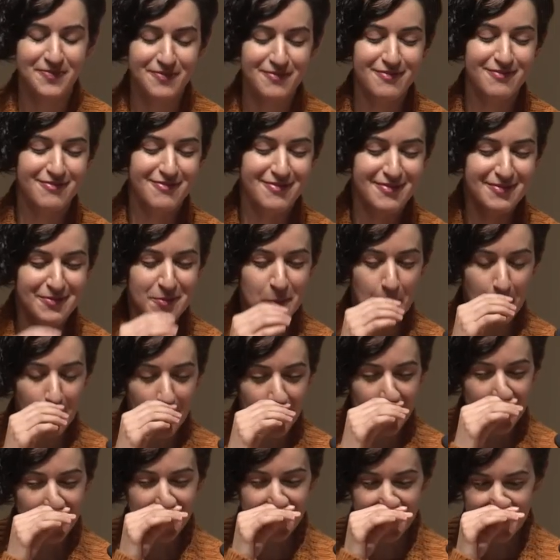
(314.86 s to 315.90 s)

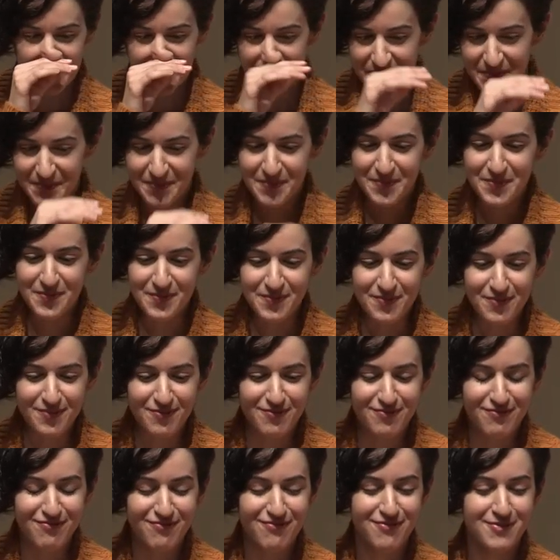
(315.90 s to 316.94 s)

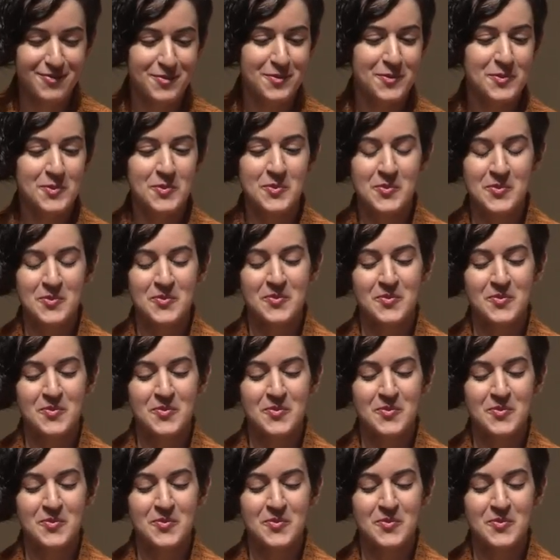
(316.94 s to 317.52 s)
(silence)